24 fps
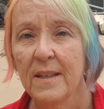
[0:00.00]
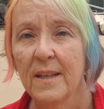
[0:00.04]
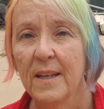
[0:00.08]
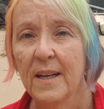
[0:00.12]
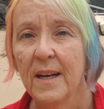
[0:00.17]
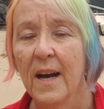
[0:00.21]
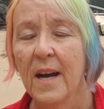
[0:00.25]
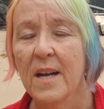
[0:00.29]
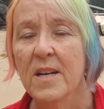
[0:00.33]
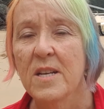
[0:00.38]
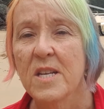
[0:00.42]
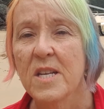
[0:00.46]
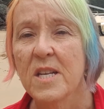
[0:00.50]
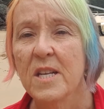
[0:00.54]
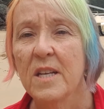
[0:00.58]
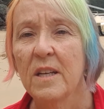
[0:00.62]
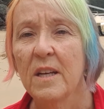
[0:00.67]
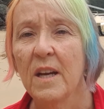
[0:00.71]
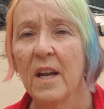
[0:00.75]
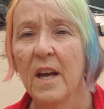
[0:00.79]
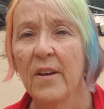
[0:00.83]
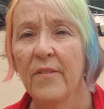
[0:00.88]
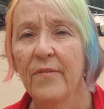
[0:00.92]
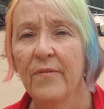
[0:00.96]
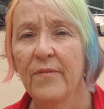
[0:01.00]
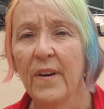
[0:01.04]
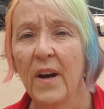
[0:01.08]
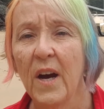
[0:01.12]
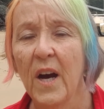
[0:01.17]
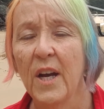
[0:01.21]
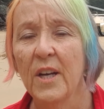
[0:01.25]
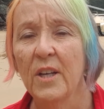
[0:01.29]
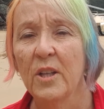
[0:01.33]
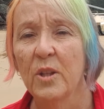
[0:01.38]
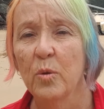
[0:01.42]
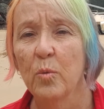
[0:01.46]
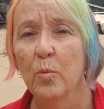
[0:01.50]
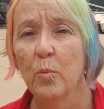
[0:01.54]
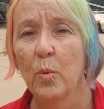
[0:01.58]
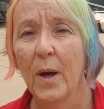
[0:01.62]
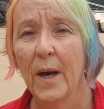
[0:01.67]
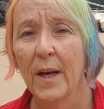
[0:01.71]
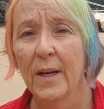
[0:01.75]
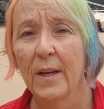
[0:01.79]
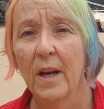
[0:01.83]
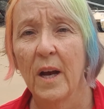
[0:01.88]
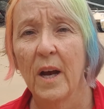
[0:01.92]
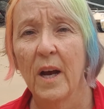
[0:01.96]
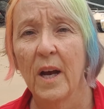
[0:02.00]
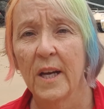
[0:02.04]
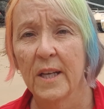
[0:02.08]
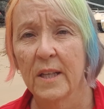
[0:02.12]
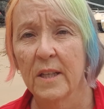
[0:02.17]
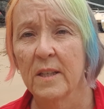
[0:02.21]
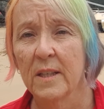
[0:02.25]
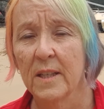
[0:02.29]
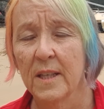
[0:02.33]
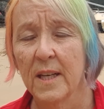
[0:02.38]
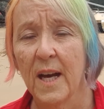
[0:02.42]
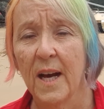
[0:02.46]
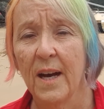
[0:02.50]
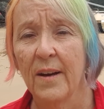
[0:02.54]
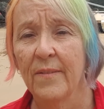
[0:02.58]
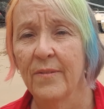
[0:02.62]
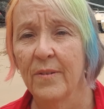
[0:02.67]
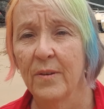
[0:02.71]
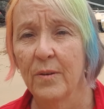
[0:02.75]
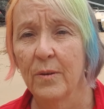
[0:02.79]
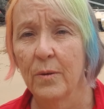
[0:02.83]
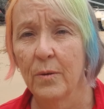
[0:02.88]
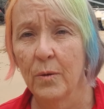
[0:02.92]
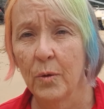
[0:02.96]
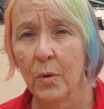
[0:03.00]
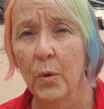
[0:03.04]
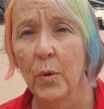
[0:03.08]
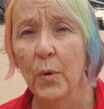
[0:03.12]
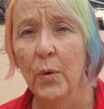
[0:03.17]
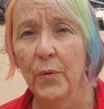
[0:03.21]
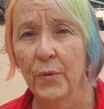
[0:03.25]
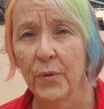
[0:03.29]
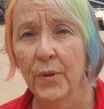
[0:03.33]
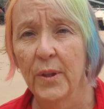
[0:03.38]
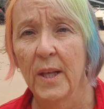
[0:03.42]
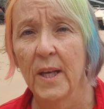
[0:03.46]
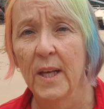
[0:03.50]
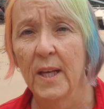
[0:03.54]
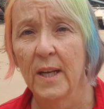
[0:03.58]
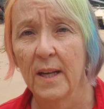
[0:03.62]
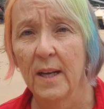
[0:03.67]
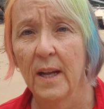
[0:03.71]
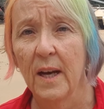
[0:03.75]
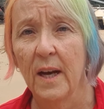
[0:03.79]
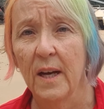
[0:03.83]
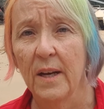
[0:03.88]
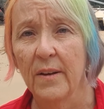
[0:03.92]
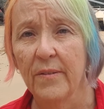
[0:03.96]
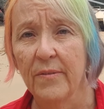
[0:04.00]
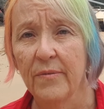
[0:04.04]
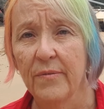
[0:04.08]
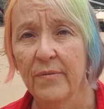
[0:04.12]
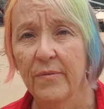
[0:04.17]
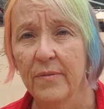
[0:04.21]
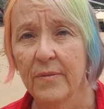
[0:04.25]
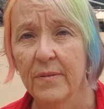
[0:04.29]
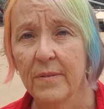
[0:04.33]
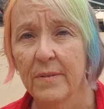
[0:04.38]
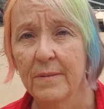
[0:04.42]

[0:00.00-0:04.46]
until I find the one I can love all their life.